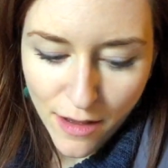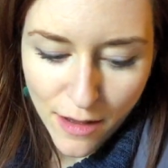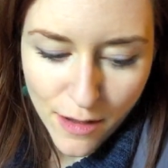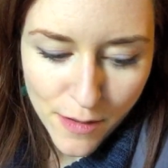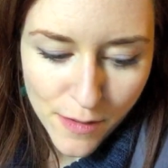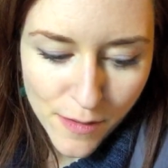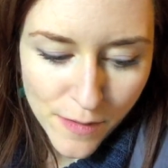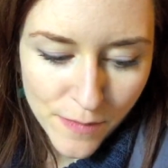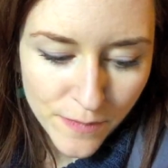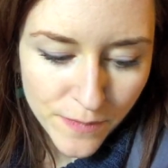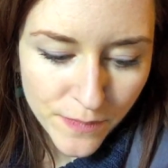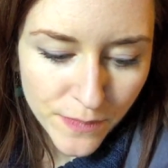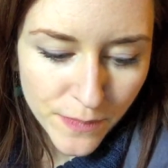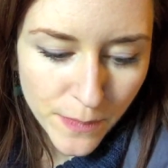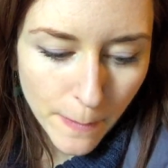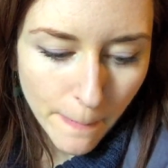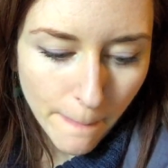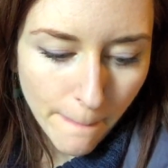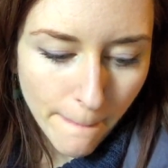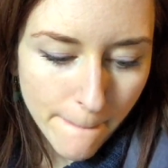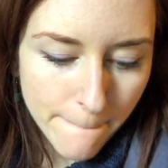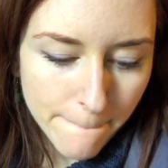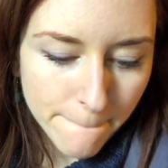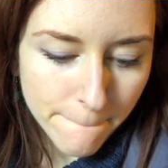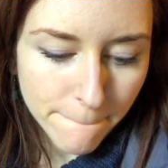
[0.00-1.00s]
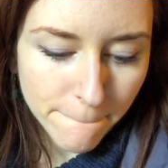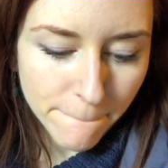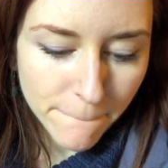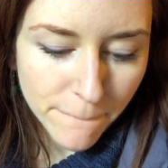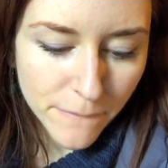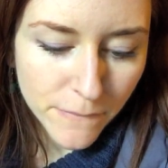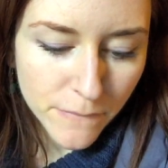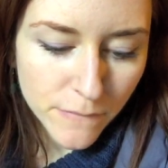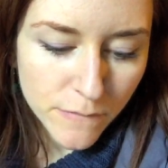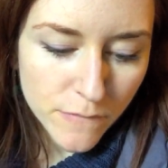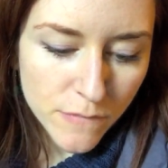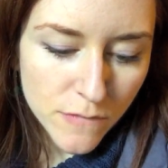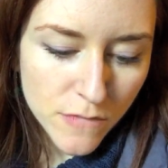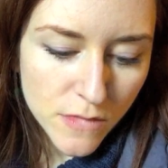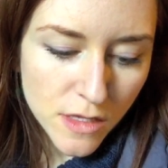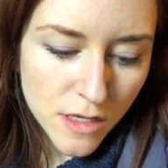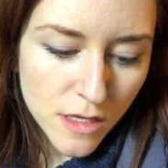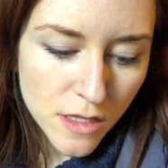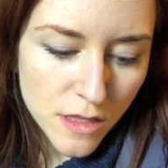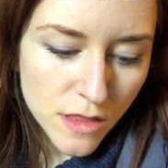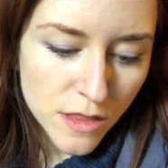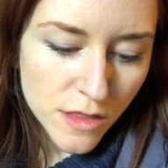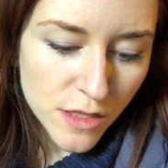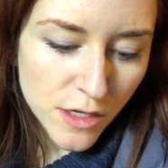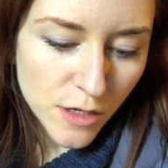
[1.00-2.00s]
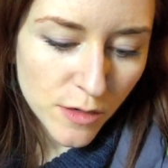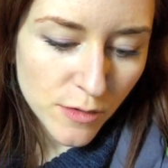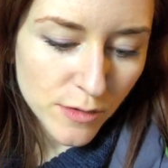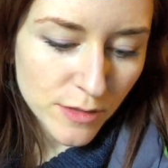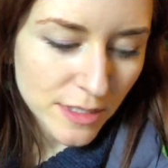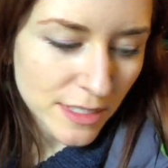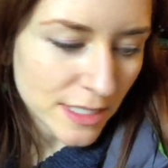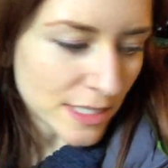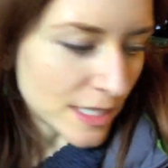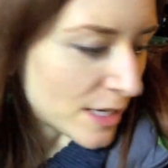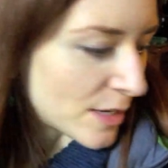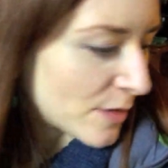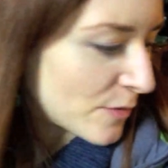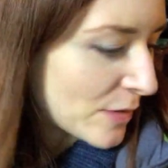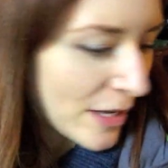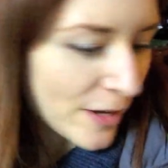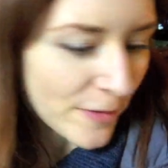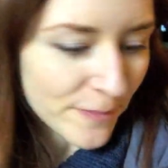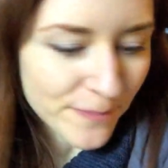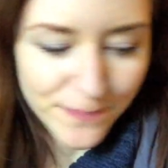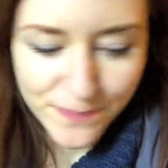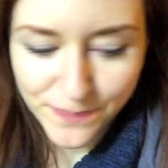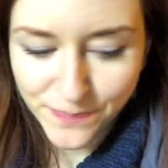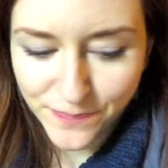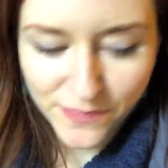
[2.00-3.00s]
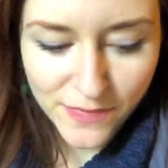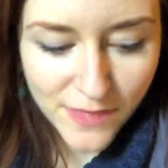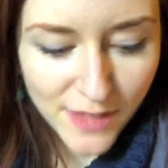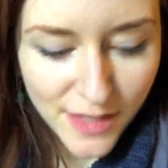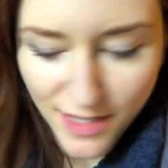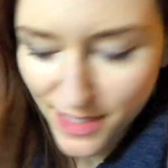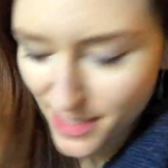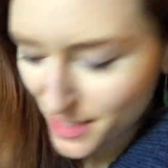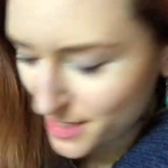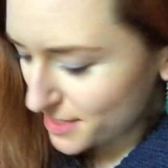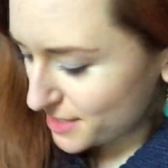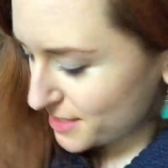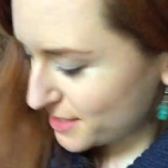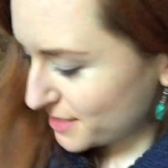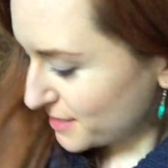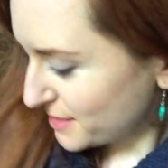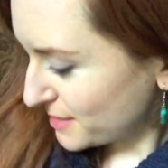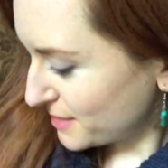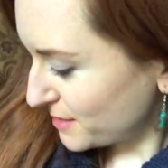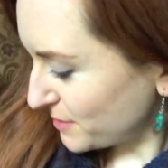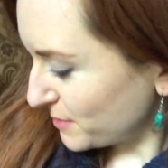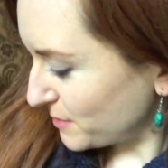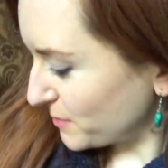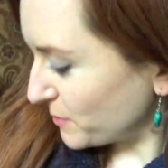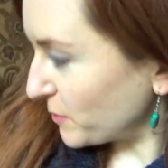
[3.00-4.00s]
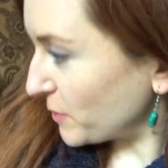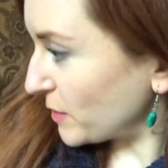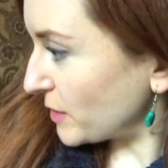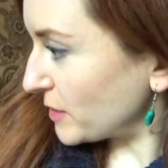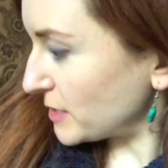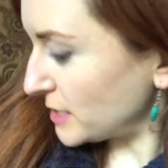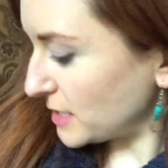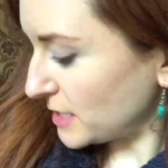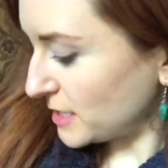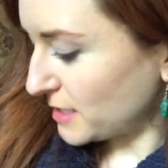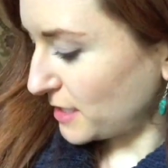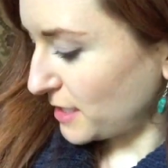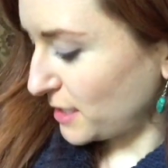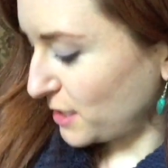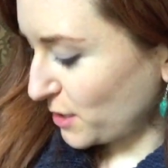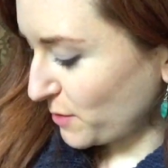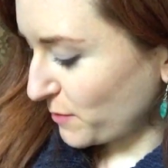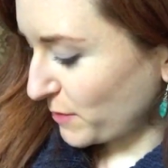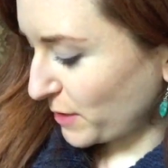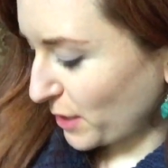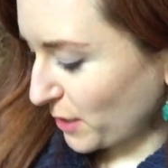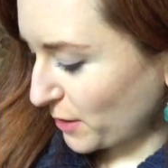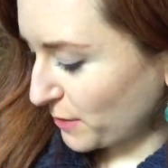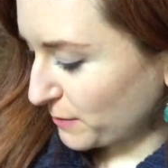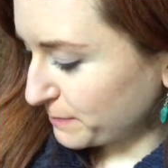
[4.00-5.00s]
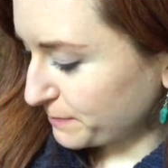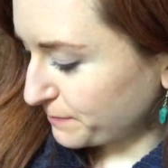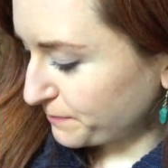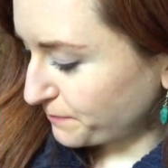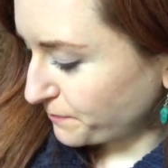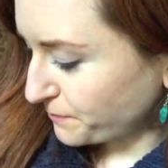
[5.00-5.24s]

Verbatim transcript: There was, well, where is it? Here we go.